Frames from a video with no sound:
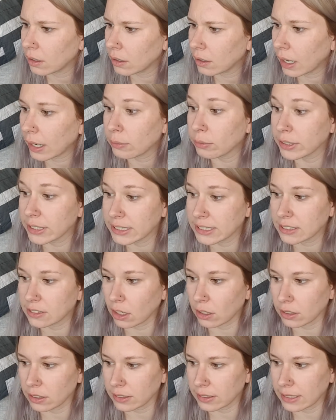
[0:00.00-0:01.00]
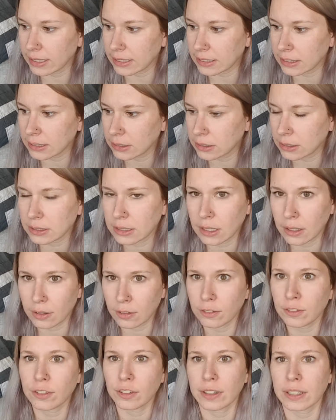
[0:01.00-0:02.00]
I restarted this
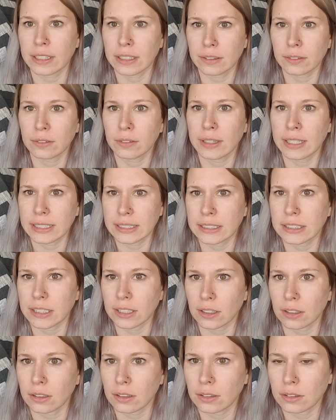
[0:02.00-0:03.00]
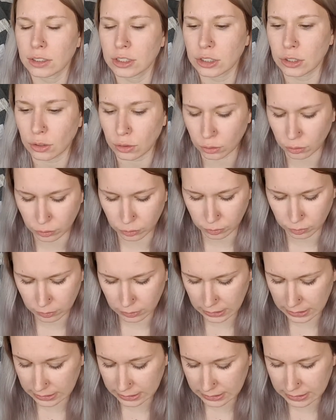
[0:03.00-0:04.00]
for this year. So
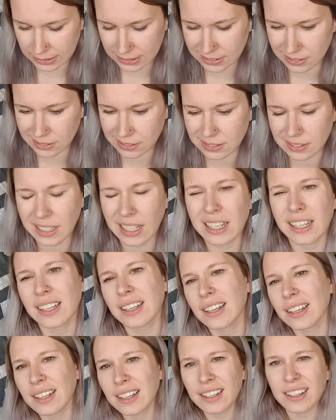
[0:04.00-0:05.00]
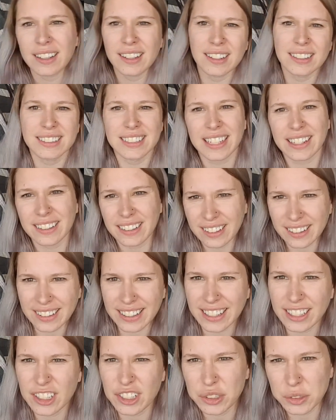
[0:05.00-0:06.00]
this is technically
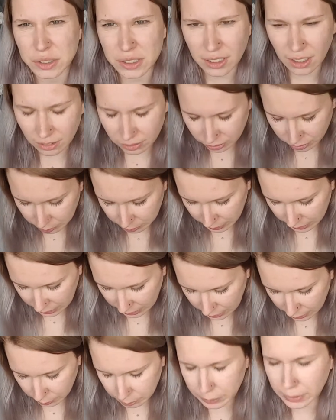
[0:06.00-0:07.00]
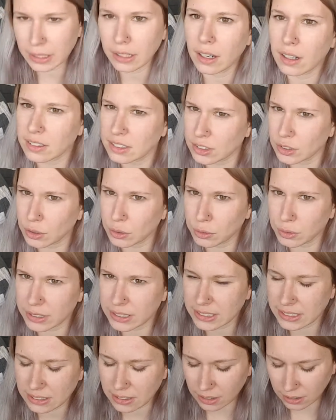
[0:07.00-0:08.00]
a new start for Maynia, but also a
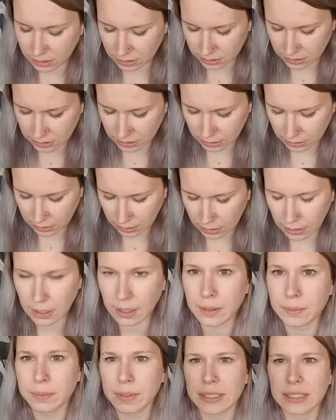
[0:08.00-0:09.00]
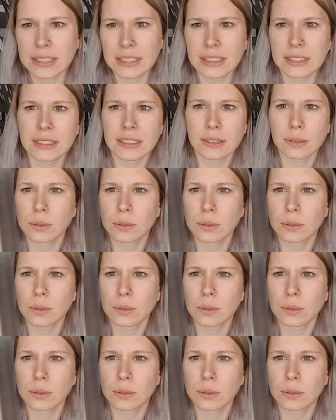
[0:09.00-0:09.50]
restart. This is